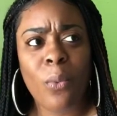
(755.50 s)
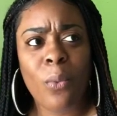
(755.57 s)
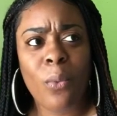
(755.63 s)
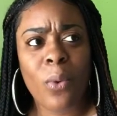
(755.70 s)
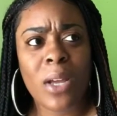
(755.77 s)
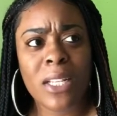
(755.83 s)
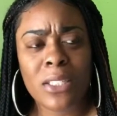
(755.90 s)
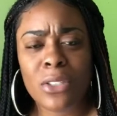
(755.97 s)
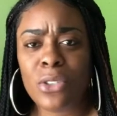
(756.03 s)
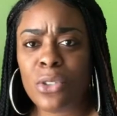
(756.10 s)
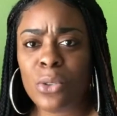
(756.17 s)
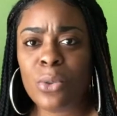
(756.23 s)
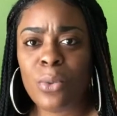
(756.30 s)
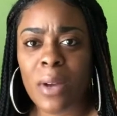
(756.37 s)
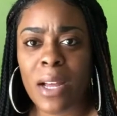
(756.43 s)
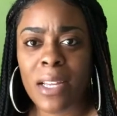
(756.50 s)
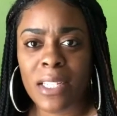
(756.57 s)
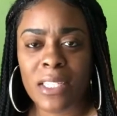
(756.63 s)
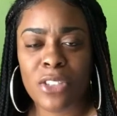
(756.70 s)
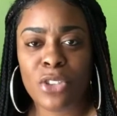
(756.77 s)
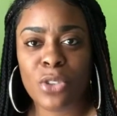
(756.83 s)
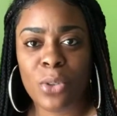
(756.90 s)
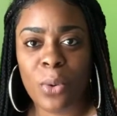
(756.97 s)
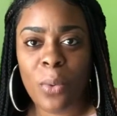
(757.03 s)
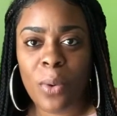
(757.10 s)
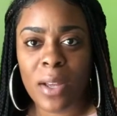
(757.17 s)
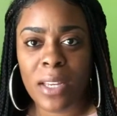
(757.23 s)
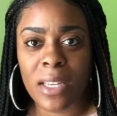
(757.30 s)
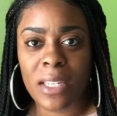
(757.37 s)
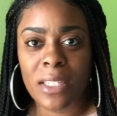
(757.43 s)
what do I
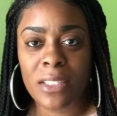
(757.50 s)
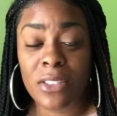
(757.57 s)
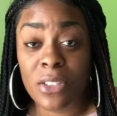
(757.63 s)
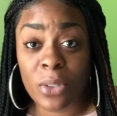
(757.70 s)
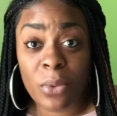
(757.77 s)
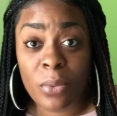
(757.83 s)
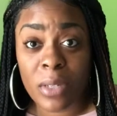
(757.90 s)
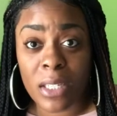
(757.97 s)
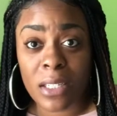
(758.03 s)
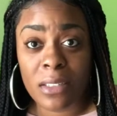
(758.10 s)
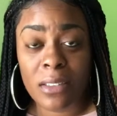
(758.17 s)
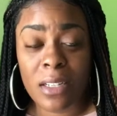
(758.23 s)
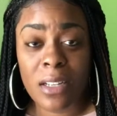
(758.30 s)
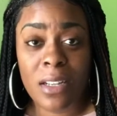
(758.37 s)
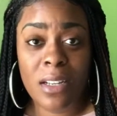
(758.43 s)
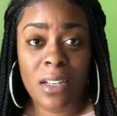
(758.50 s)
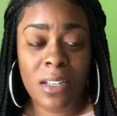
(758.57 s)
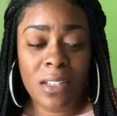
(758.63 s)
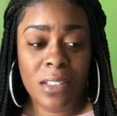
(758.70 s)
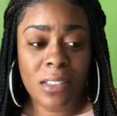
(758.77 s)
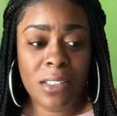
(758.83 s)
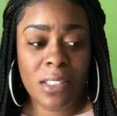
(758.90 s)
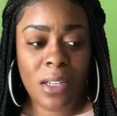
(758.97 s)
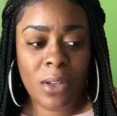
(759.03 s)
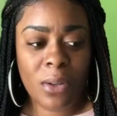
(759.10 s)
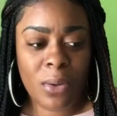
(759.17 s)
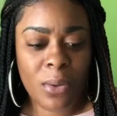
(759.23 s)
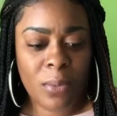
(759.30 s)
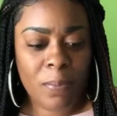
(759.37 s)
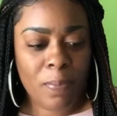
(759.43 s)
enjoy doing?
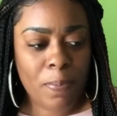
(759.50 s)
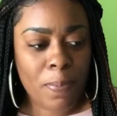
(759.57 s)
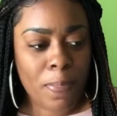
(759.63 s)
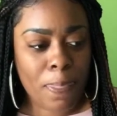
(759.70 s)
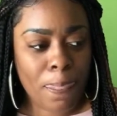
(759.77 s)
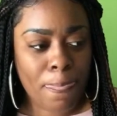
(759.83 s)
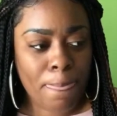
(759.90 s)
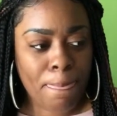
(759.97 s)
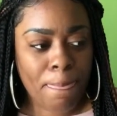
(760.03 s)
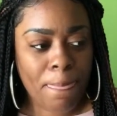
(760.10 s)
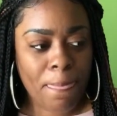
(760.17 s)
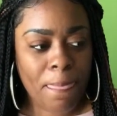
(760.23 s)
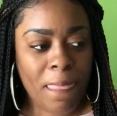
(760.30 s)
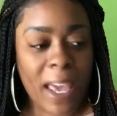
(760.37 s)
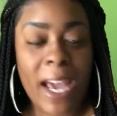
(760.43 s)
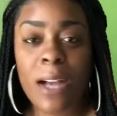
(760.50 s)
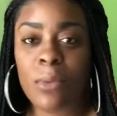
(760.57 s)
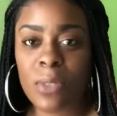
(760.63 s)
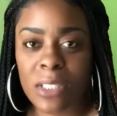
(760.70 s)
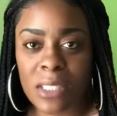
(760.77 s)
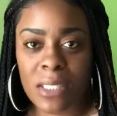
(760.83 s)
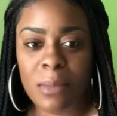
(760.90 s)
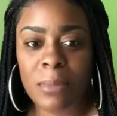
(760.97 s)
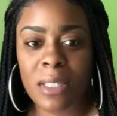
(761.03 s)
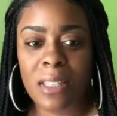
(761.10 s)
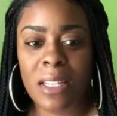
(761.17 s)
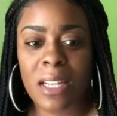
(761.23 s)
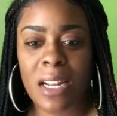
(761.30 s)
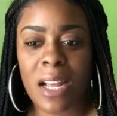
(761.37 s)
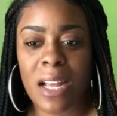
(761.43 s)
So that was something
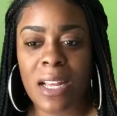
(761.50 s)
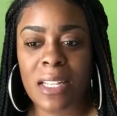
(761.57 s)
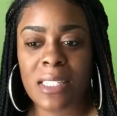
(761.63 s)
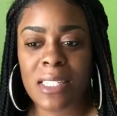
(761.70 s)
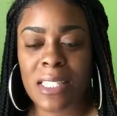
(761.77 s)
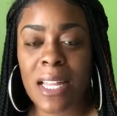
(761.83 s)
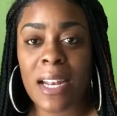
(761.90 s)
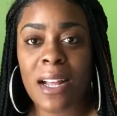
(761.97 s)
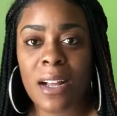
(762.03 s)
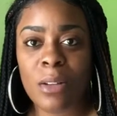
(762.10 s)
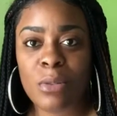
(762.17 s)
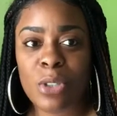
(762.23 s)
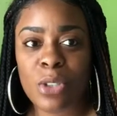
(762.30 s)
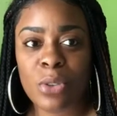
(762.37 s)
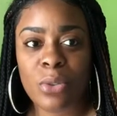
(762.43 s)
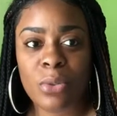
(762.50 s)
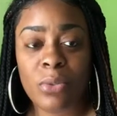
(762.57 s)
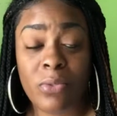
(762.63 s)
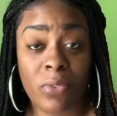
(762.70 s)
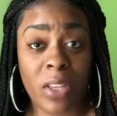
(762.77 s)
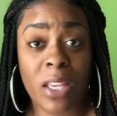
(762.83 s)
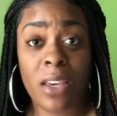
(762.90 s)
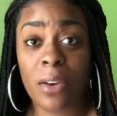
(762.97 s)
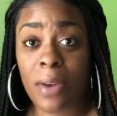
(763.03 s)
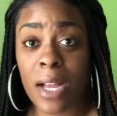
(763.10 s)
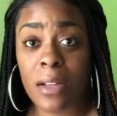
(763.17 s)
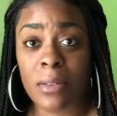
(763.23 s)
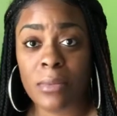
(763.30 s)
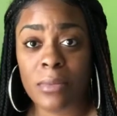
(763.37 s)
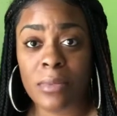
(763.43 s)
that I set out to figure
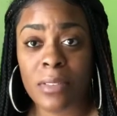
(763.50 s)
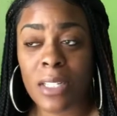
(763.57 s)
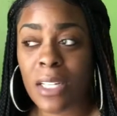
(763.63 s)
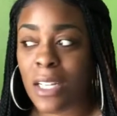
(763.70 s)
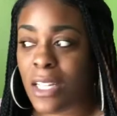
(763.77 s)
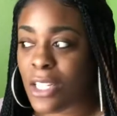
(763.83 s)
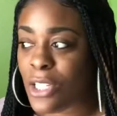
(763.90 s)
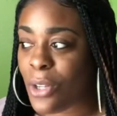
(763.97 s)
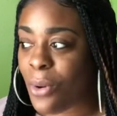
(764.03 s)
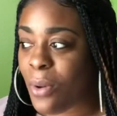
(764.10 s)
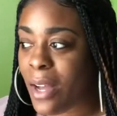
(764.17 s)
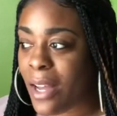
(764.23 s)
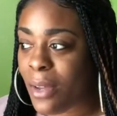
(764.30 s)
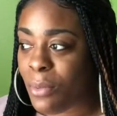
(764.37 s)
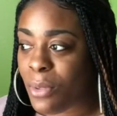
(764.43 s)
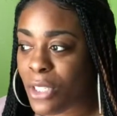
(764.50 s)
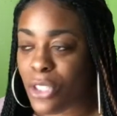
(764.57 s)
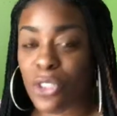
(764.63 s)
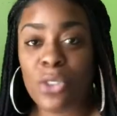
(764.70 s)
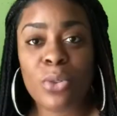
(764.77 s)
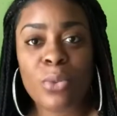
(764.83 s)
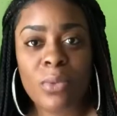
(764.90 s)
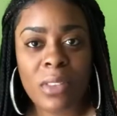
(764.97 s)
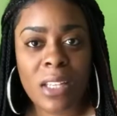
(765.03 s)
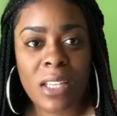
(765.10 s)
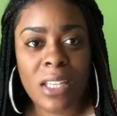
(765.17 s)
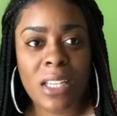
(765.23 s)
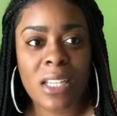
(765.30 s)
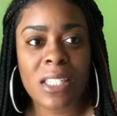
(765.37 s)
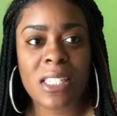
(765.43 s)
out. So I would do
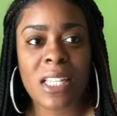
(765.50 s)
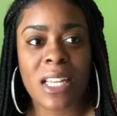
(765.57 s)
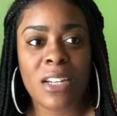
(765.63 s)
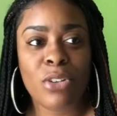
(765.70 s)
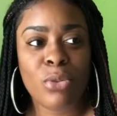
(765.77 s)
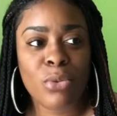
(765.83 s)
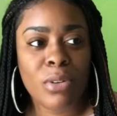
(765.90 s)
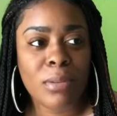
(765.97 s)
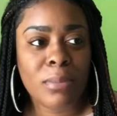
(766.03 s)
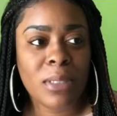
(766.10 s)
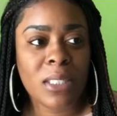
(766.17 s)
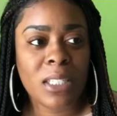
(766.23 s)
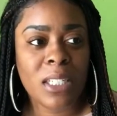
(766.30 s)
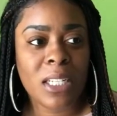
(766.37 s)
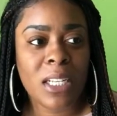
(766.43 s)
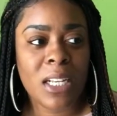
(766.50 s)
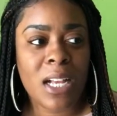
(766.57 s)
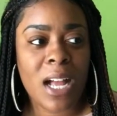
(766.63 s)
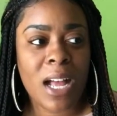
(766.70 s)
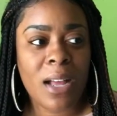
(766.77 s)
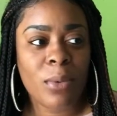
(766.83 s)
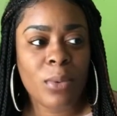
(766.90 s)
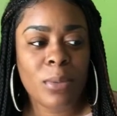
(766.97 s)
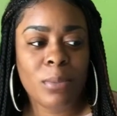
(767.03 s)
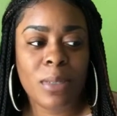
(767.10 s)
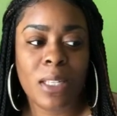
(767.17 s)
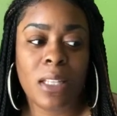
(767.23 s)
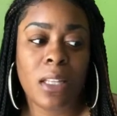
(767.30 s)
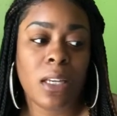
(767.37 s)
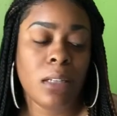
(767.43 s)
things that normally I would
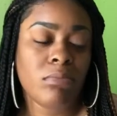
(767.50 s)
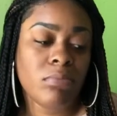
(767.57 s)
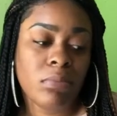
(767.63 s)
be like,